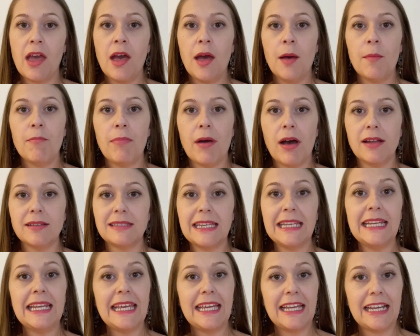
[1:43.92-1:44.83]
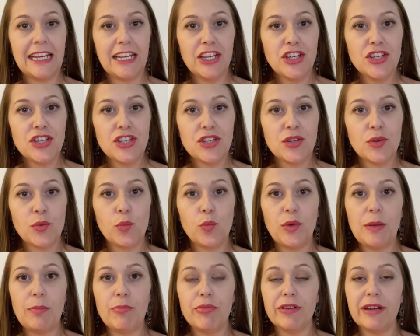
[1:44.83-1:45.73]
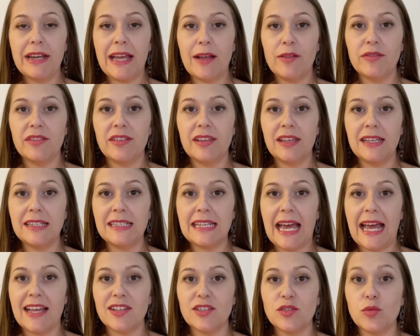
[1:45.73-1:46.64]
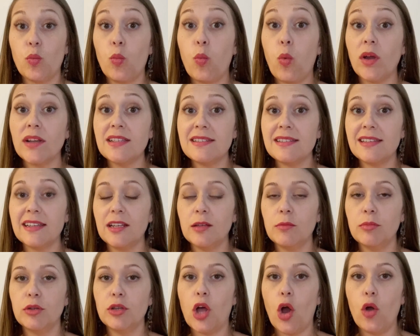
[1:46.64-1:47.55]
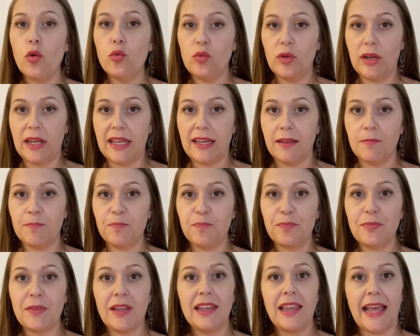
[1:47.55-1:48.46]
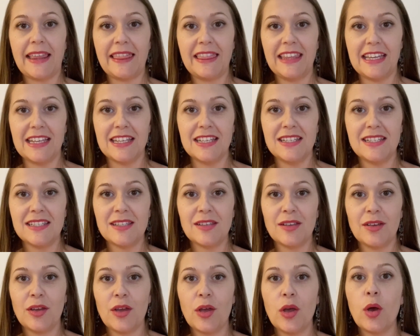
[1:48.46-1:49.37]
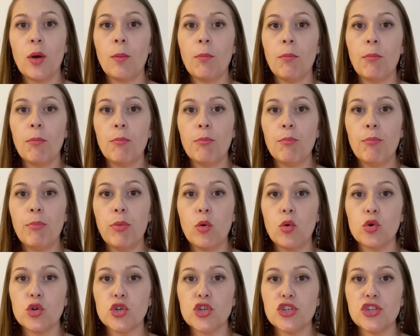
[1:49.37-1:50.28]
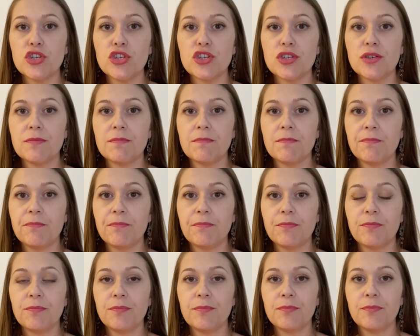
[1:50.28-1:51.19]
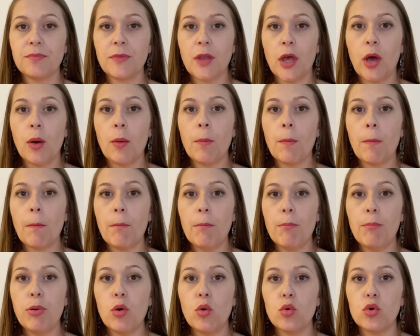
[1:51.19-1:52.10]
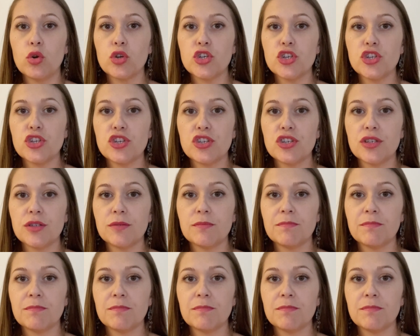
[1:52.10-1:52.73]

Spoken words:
But in English, we pronounce it as 1 syllable only, like this, Porsche, Porsche.